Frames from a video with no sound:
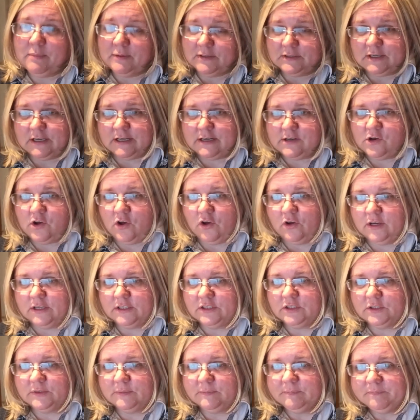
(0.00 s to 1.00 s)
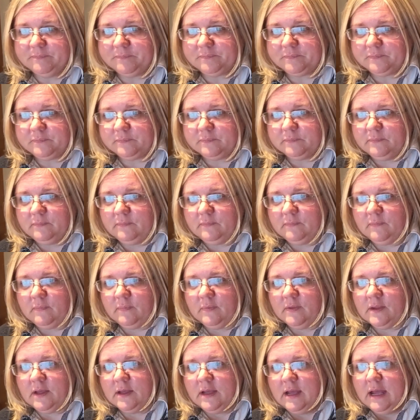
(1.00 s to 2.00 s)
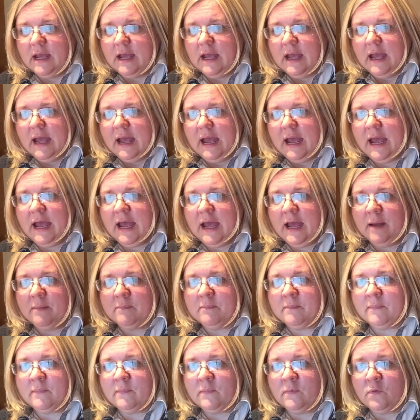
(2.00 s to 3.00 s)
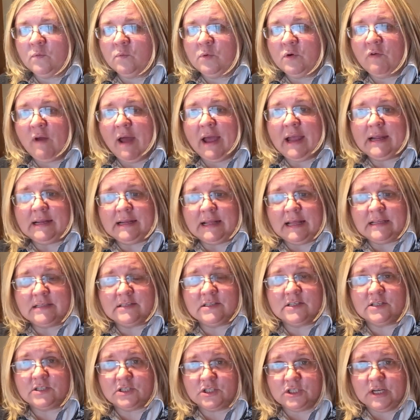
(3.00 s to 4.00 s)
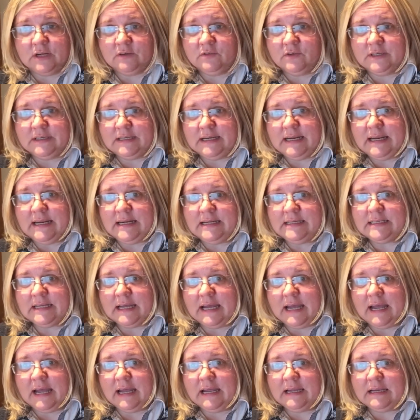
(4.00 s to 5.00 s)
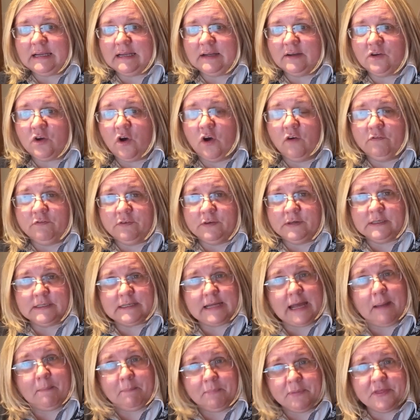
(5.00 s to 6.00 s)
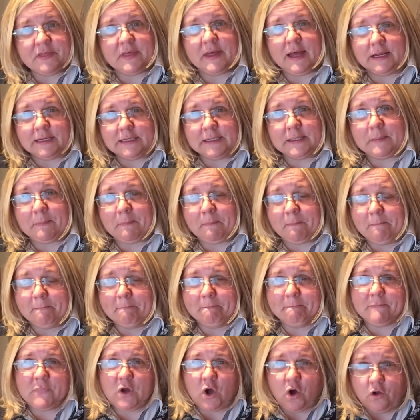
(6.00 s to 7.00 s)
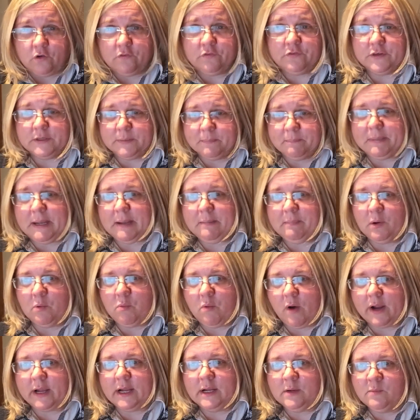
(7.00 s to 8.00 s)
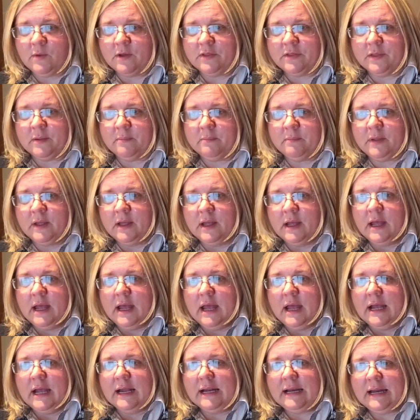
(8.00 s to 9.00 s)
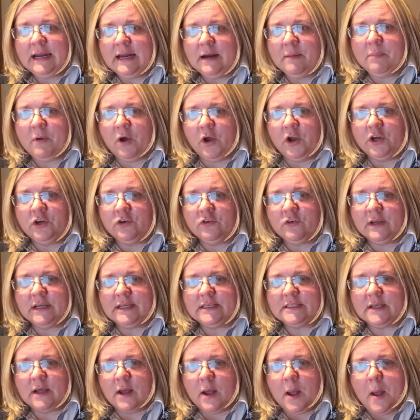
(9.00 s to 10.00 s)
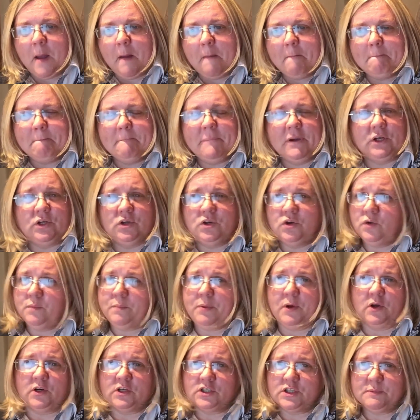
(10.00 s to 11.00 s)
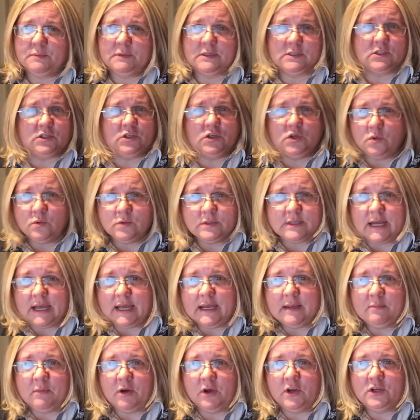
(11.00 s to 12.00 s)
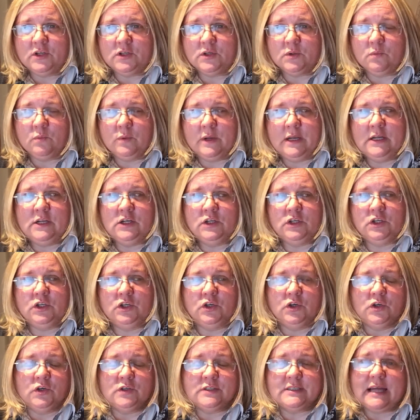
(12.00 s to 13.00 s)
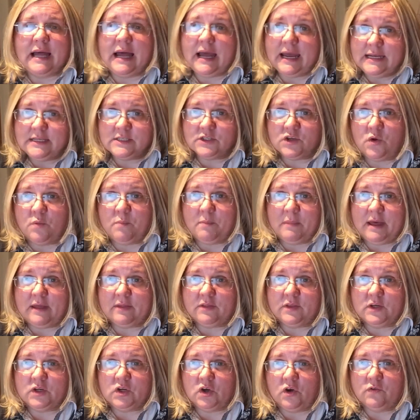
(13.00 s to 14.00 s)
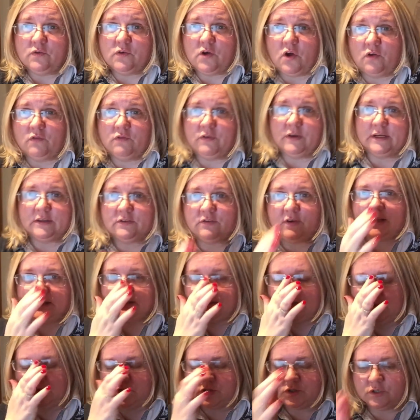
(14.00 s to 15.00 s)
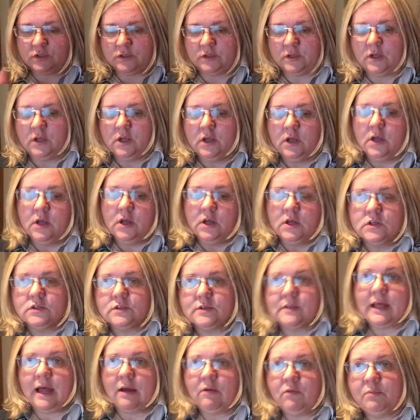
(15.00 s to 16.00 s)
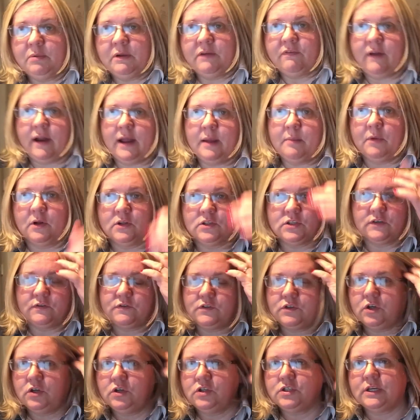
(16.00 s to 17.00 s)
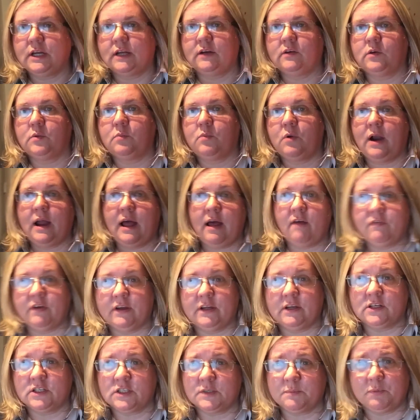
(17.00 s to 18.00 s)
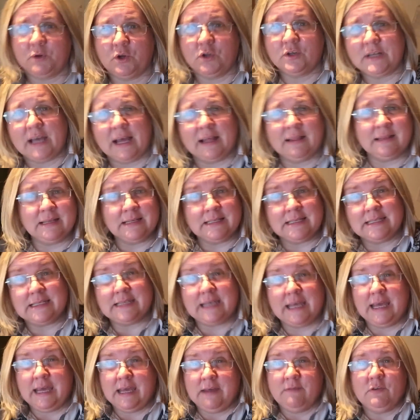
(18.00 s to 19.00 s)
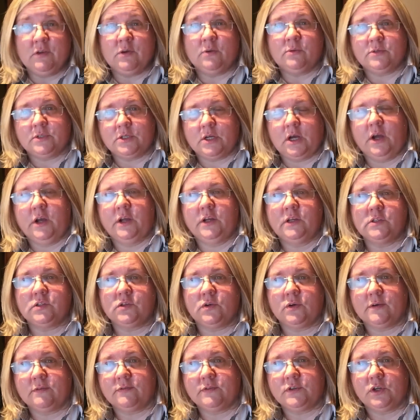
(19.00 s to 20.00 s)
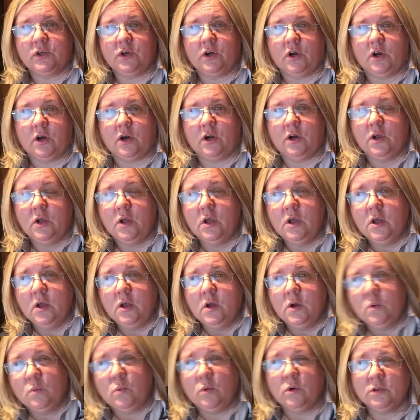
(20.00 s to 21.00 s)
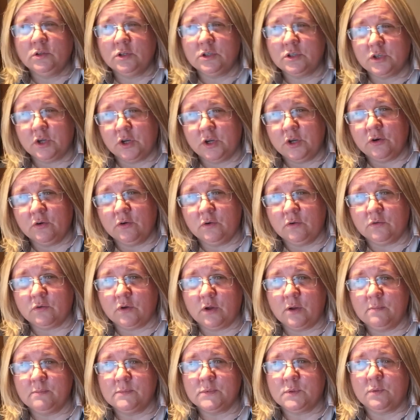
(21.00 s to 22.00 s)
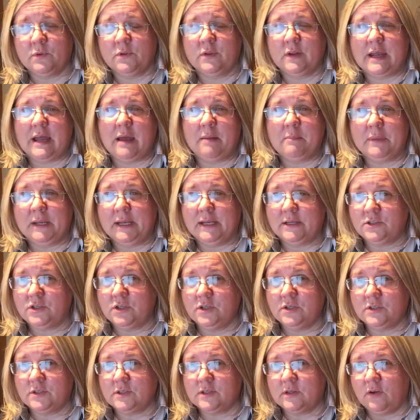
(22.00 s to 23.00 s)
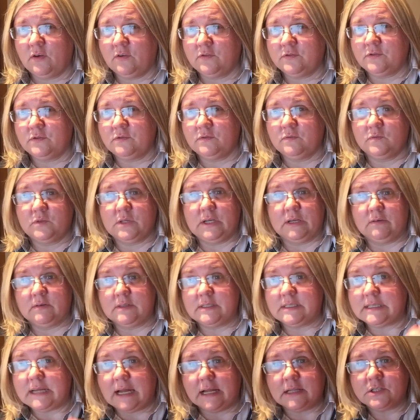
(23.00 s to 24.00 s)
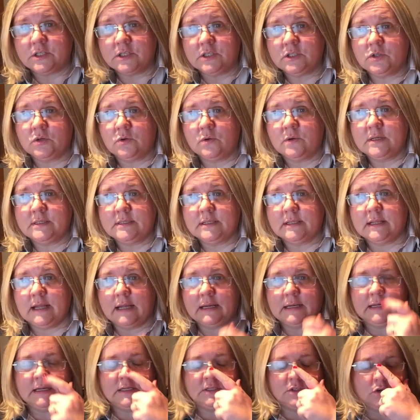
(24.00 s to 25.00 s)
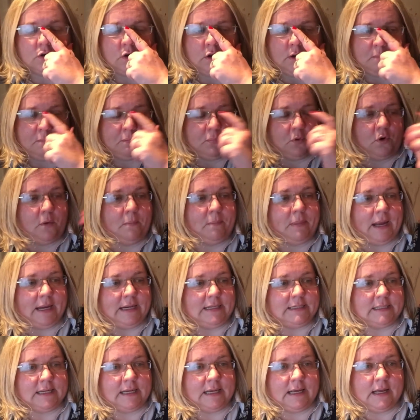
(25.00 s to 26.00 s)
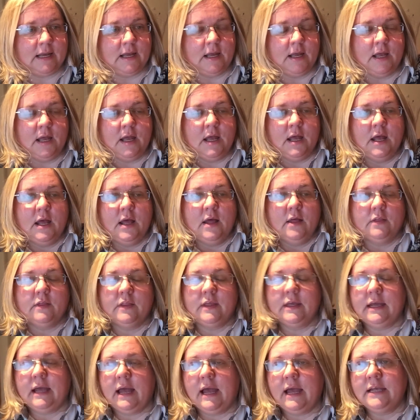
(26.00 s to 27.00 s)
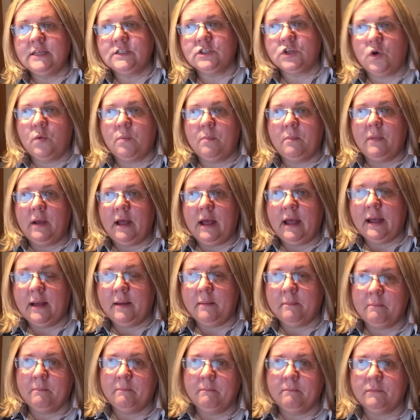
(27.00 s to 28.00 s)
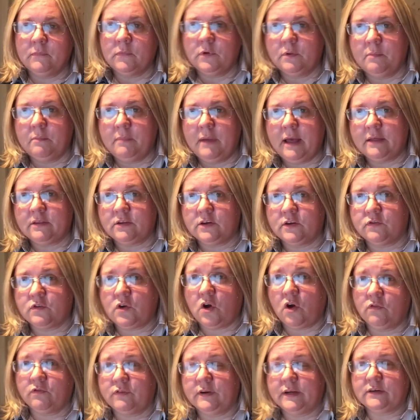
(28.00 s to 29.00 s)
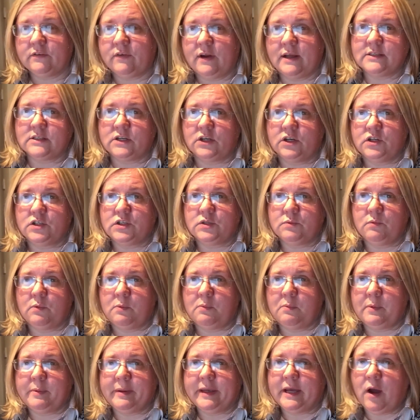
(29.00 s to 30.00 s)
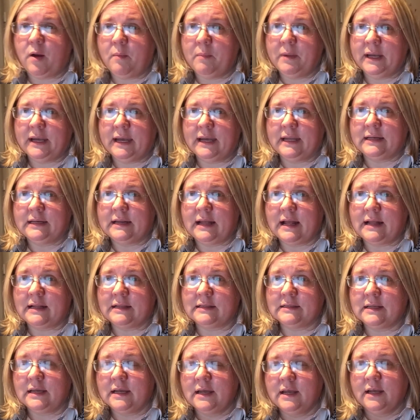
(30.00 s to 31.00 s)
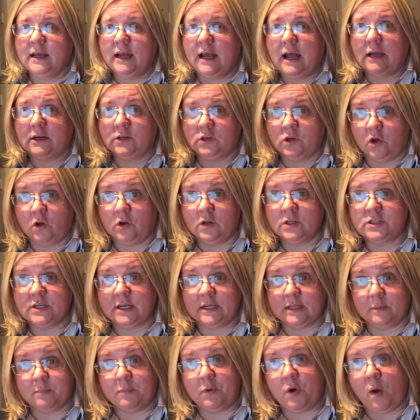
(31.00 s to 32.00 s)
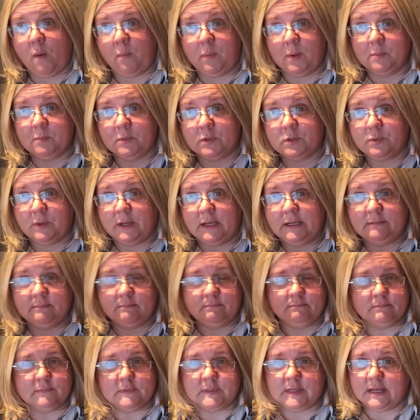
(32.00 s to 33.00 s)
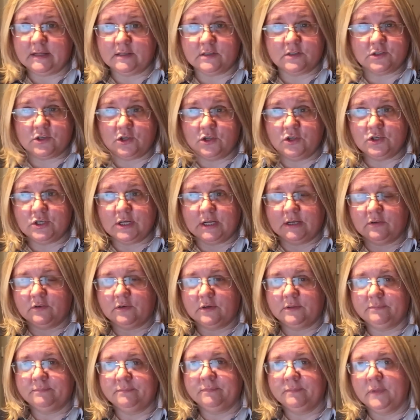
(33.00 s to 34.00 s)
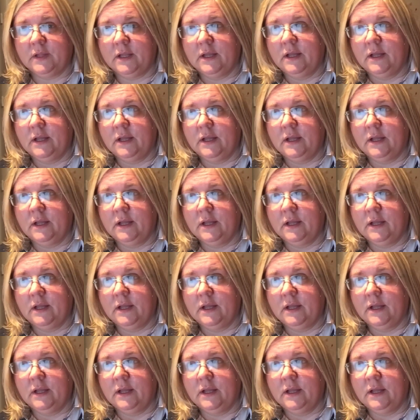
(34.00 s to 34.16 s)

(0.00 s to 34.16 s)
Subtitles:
able to acknowledge. We recognise that children need confident, empathetic, confident people working with them, clear boundaries, but no punishments, no time out. We use the high scope method of conflict resolution. So that would be very much if two children were having a dispute, and this even goes down sort of to our 1 to 2 year old rooms where there can be issues of children snatching toys at that age group or biting. The high scope method of conflict resolution would be coming in and acknowledging the problem between, say it's two children.